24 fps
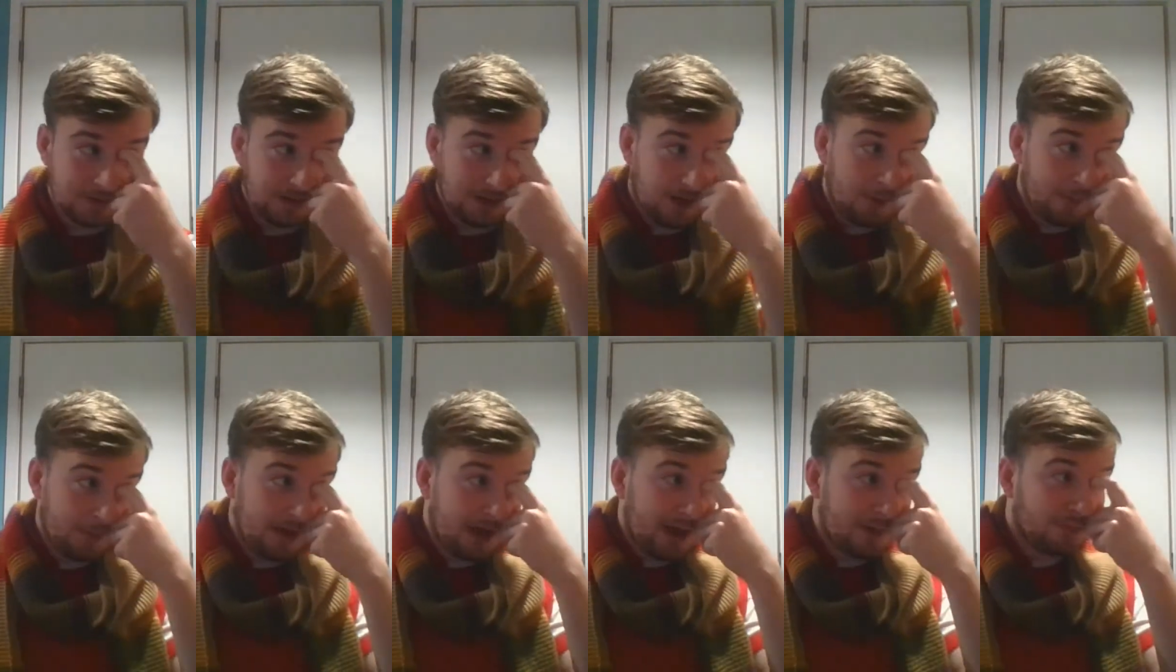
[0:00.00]
I
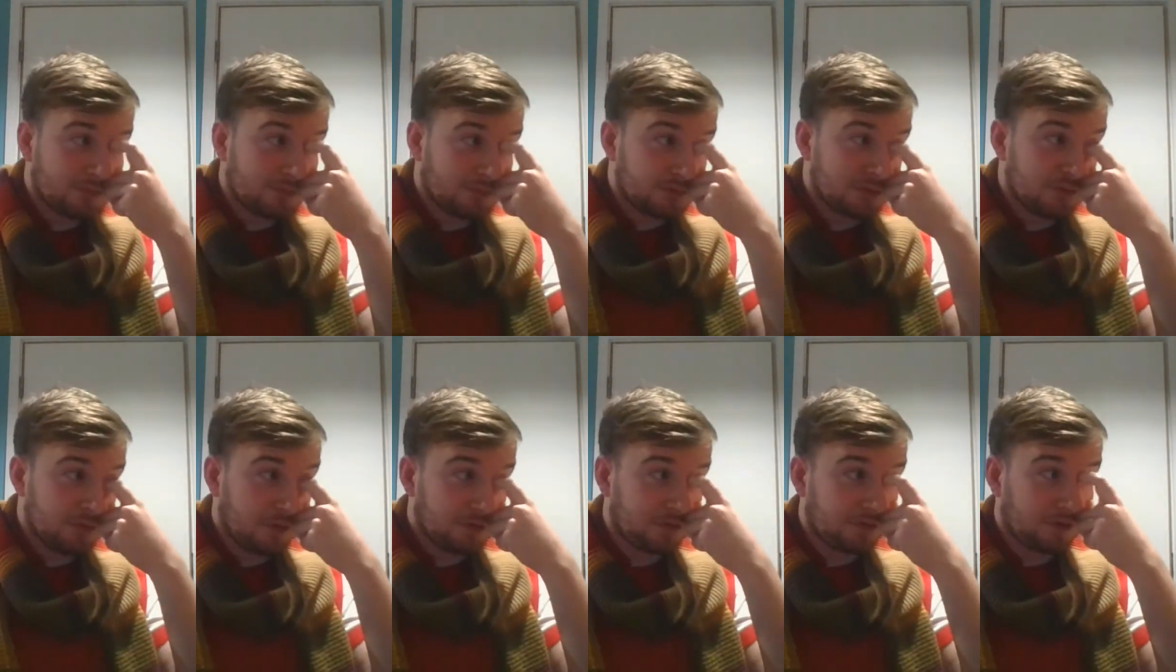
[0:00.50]
mean, April's
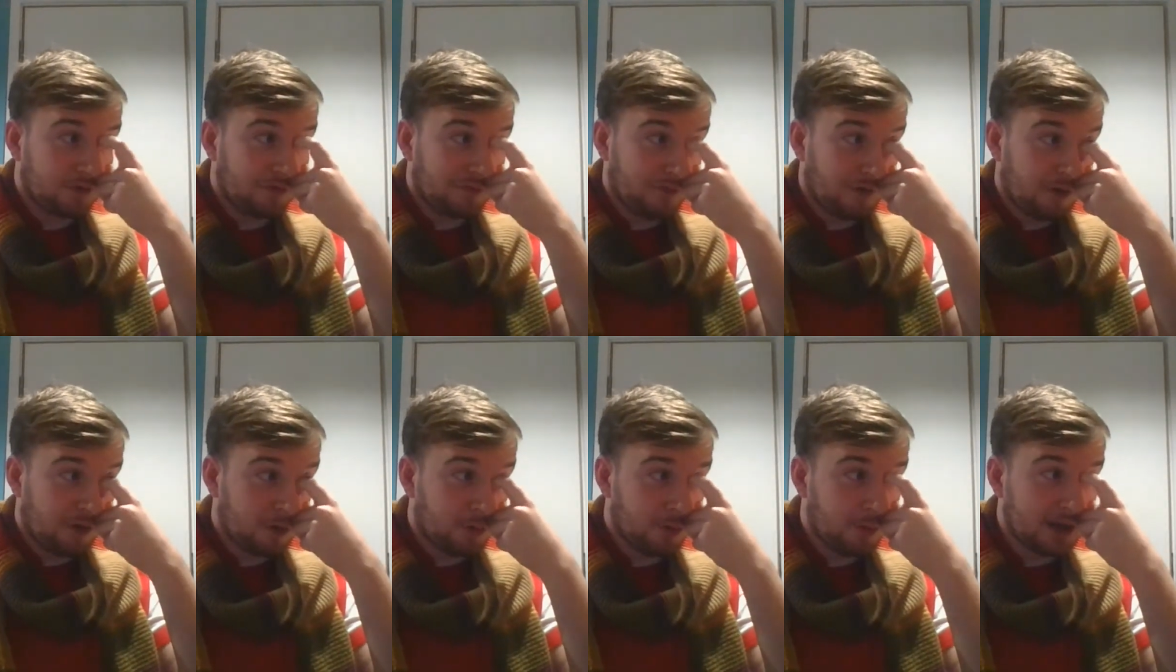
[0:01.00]
not too
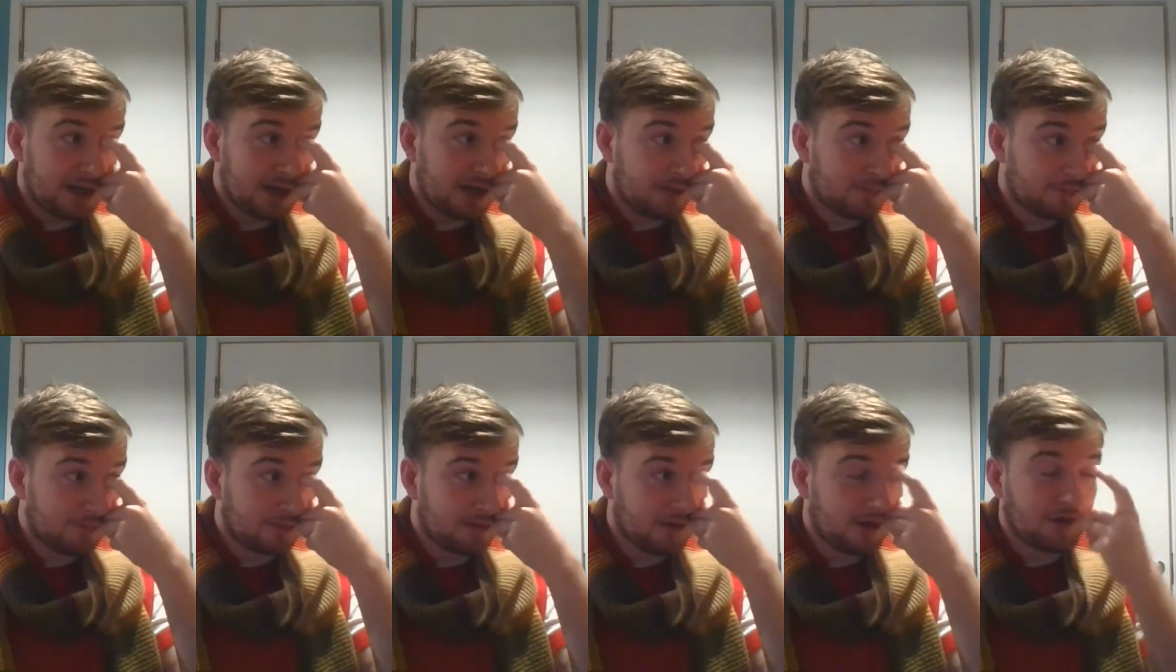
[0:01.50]
far away,
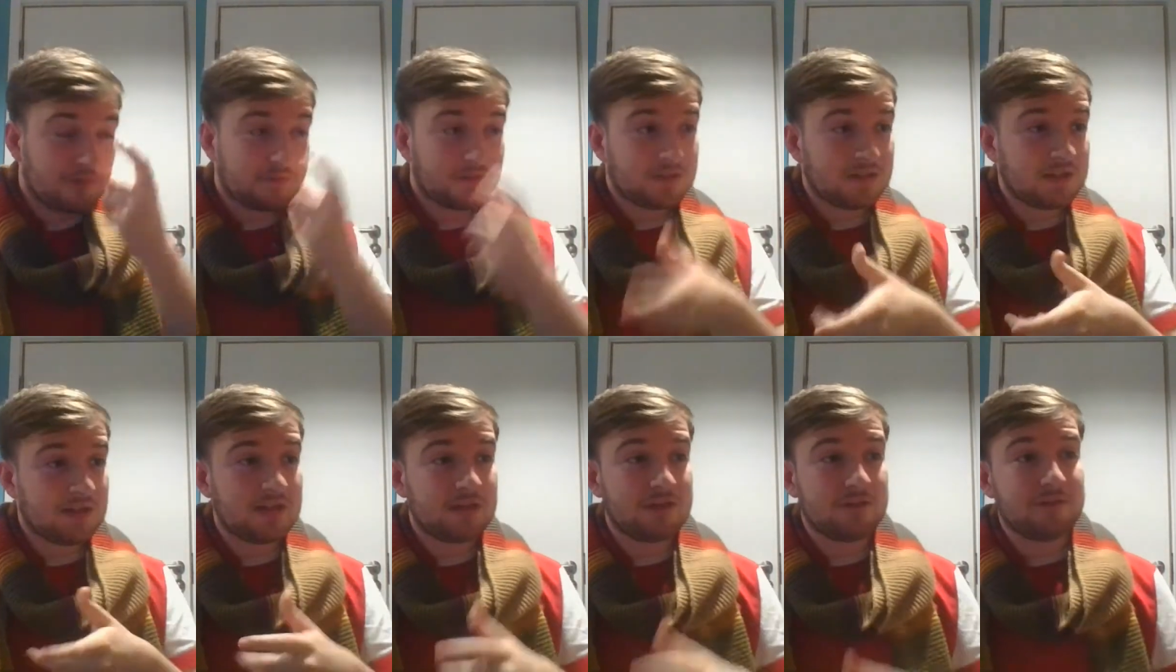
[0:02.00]
but after
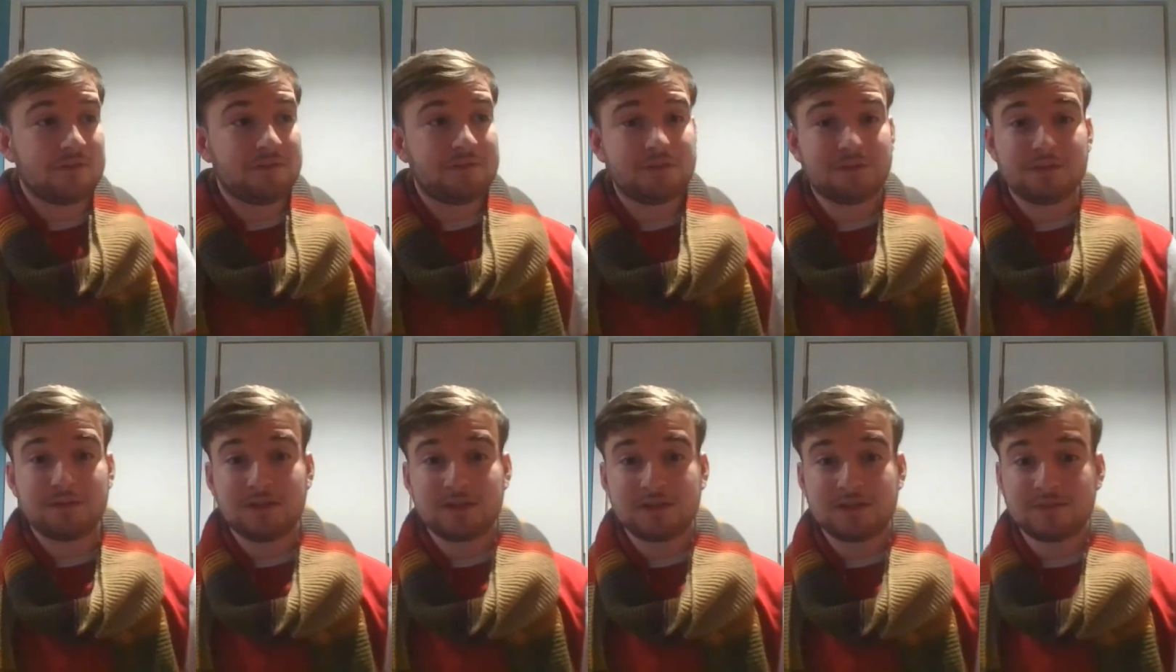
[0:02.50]
that, it'll
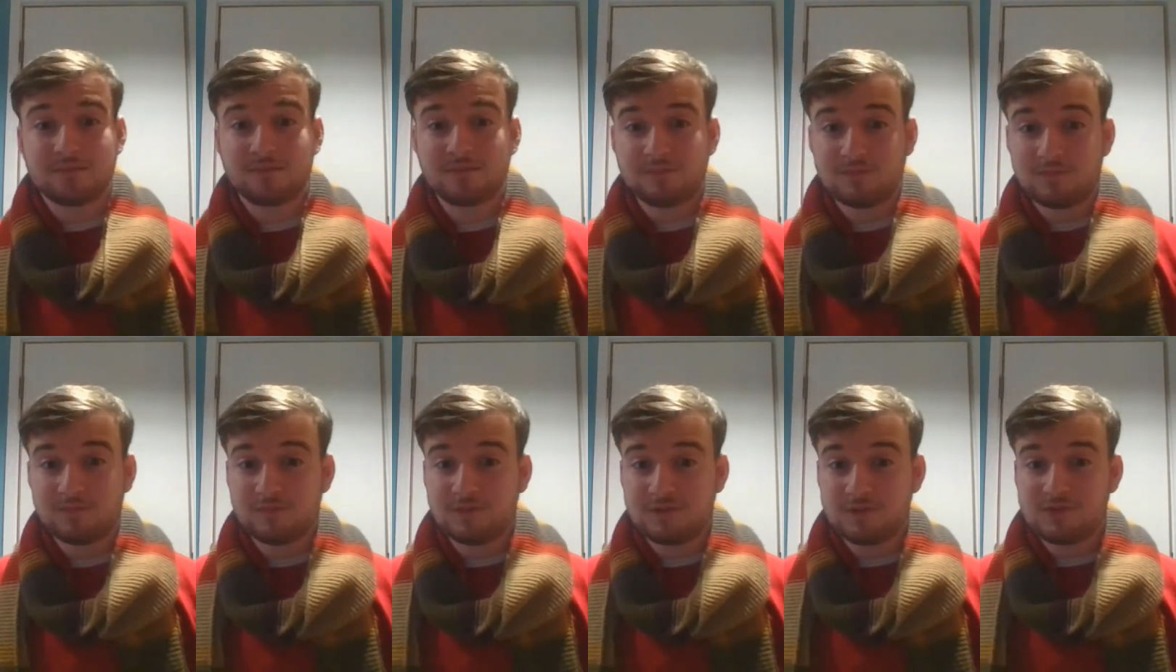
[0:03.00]
feel like a
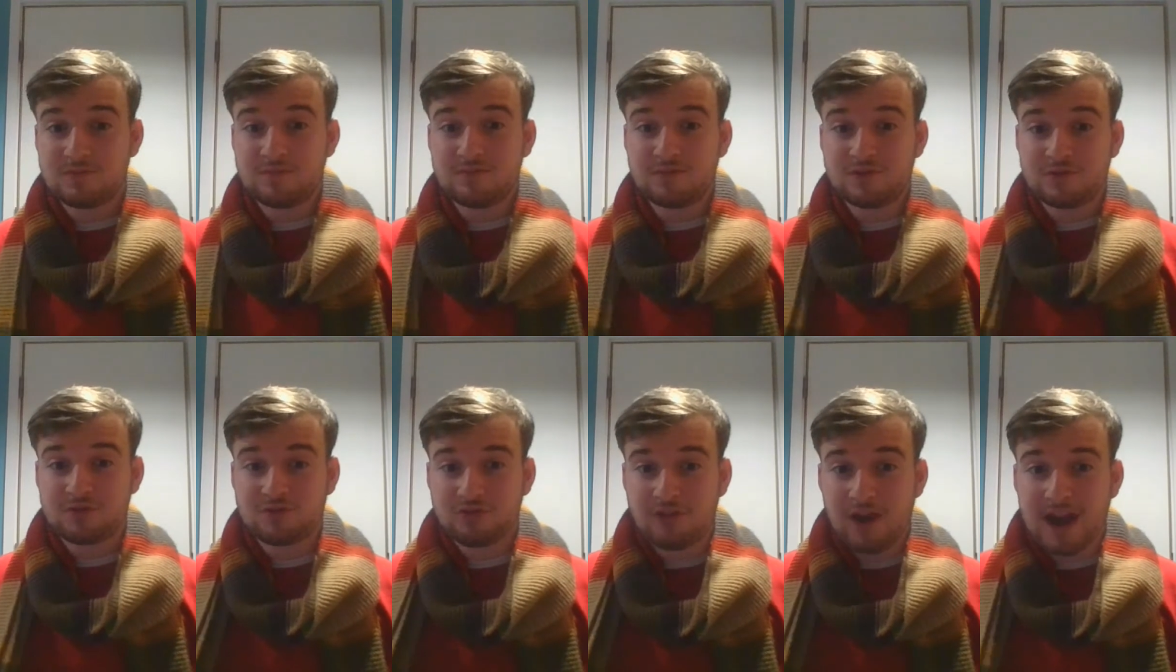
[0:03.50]

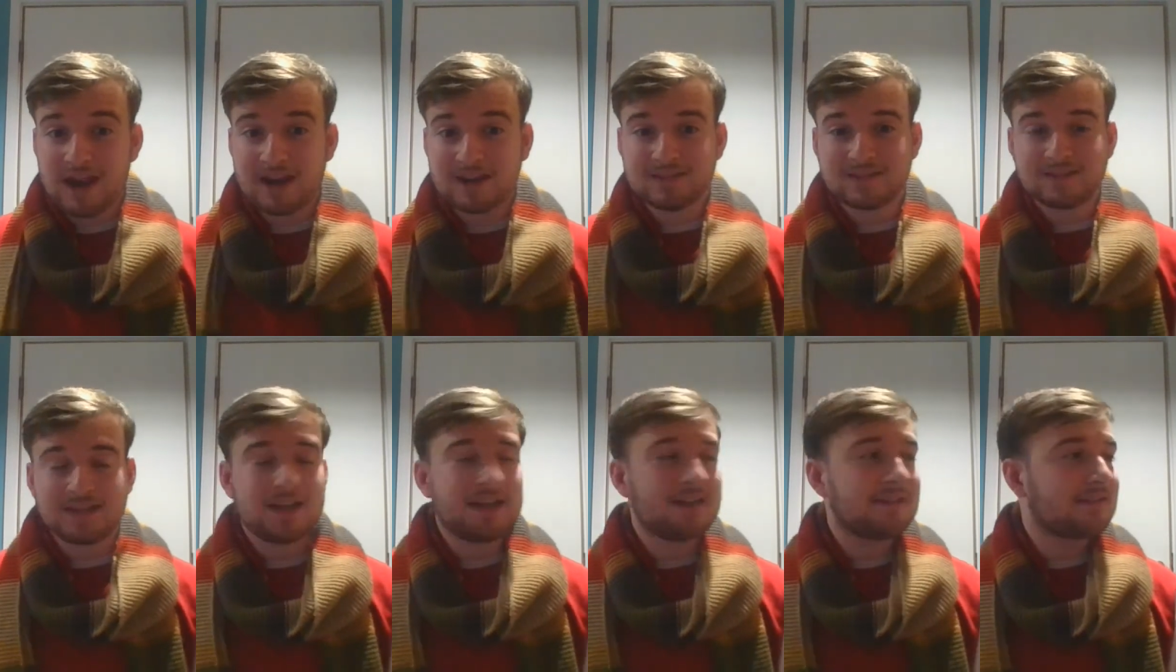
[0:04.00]
trek
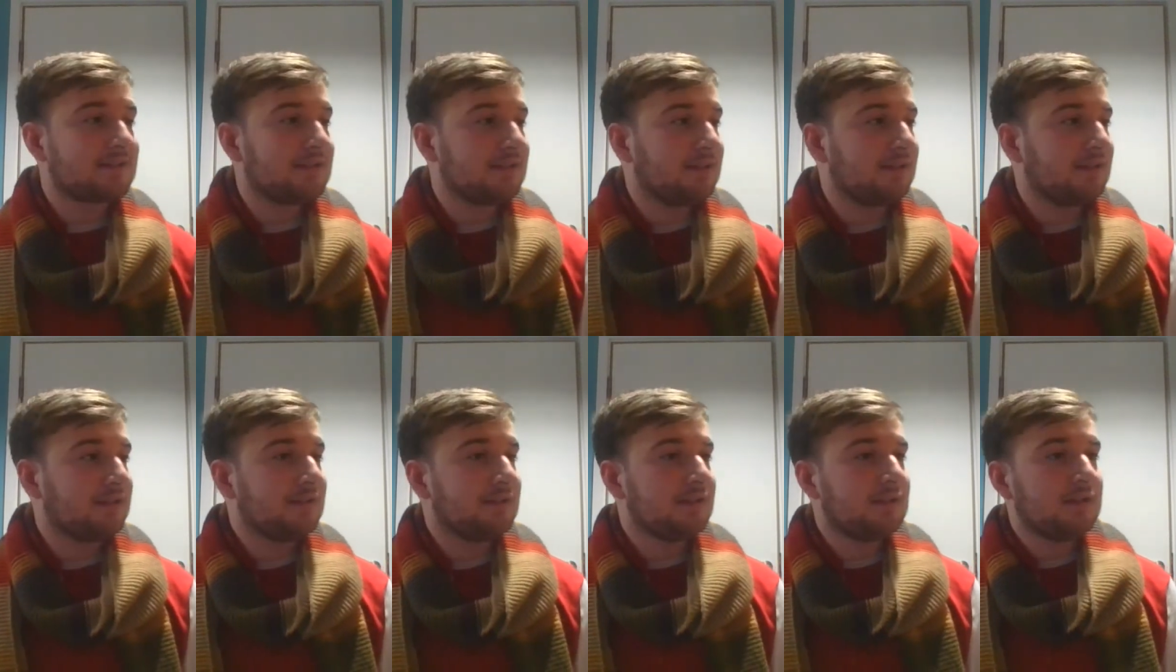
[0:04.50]
to get
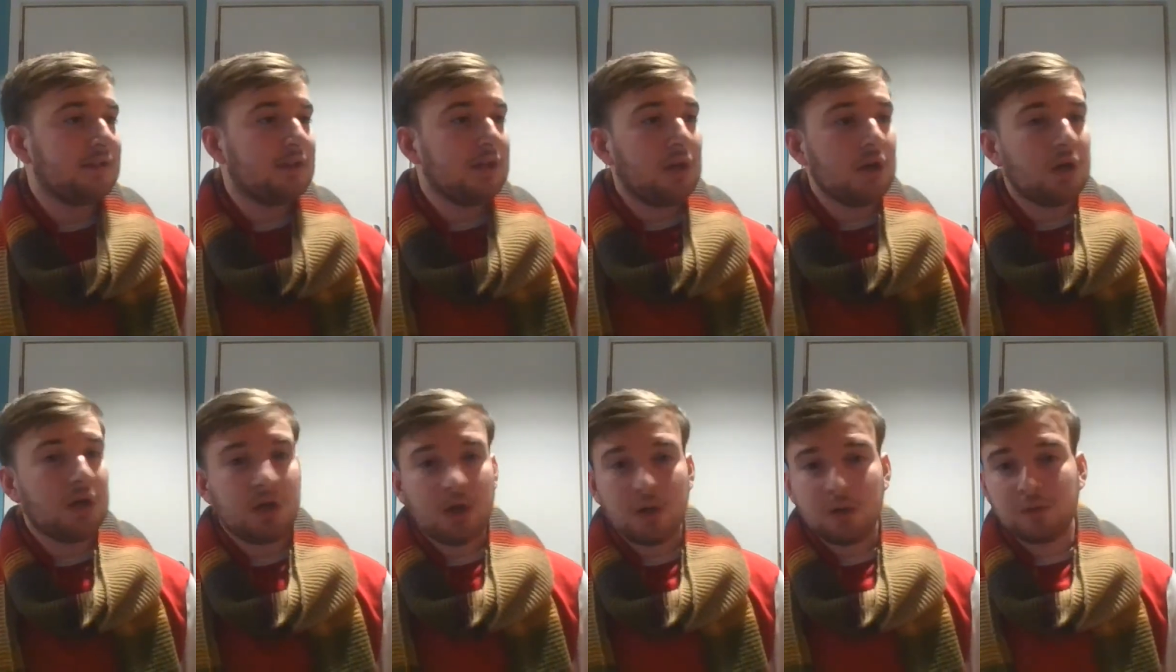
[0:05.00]
to
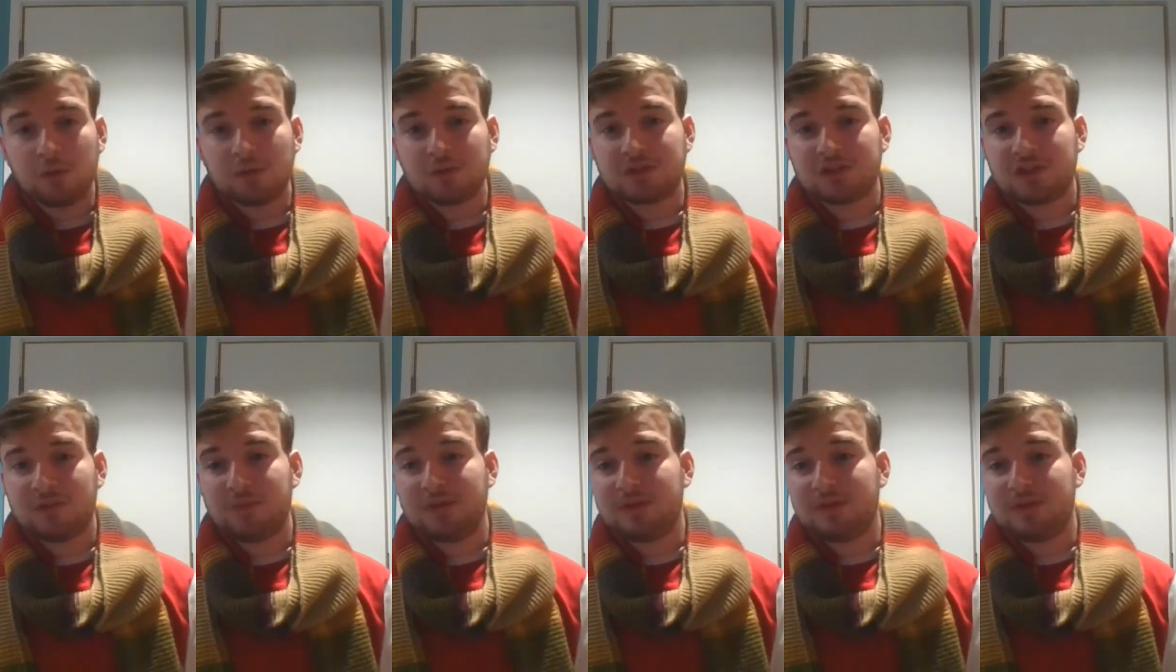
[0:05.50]
autumn.